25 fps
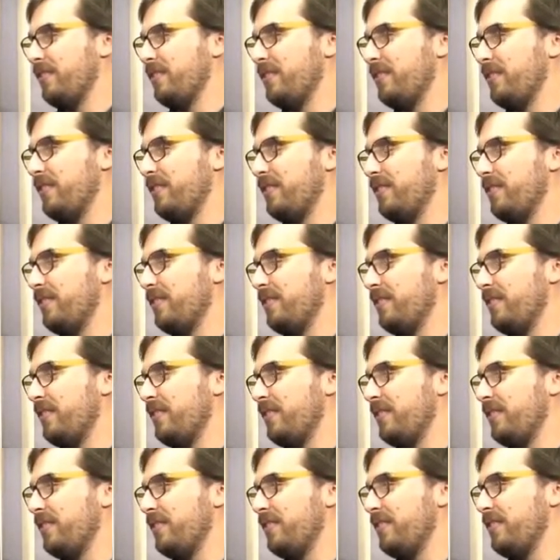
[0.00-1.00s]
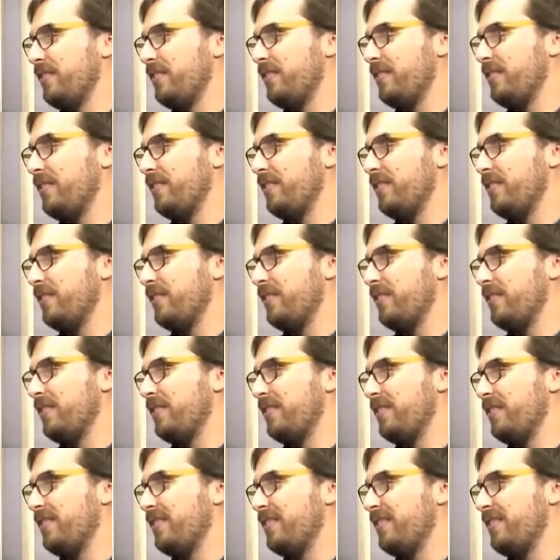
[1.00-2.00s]

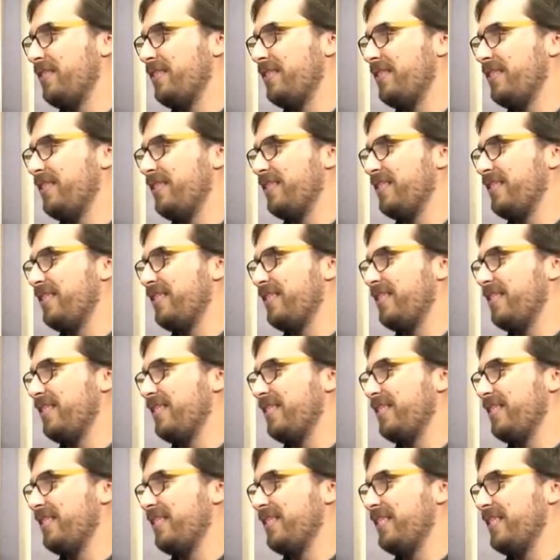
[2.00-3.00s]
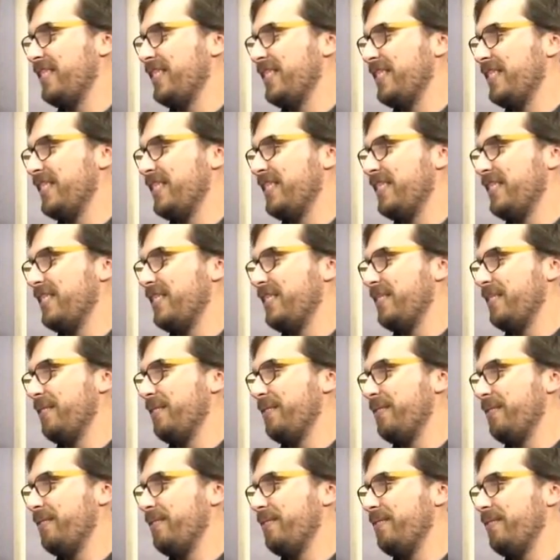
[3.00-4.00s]

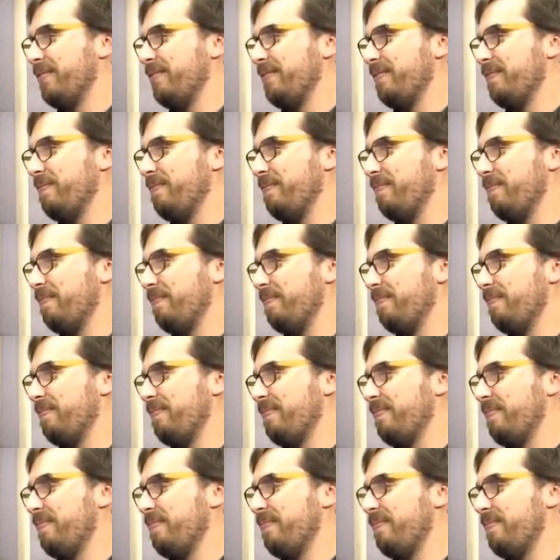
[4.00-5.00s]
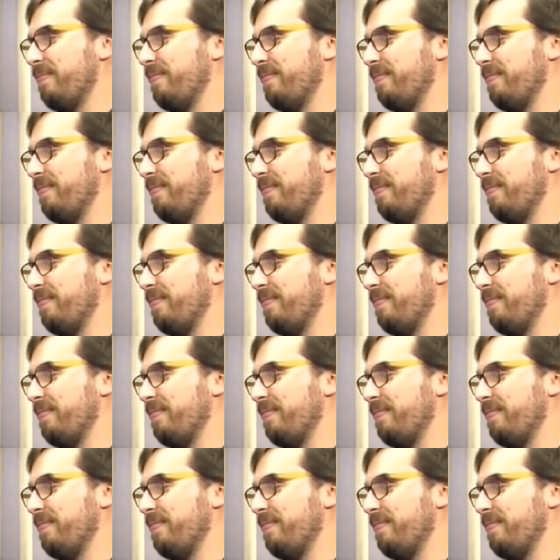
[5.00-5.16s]
[no speech]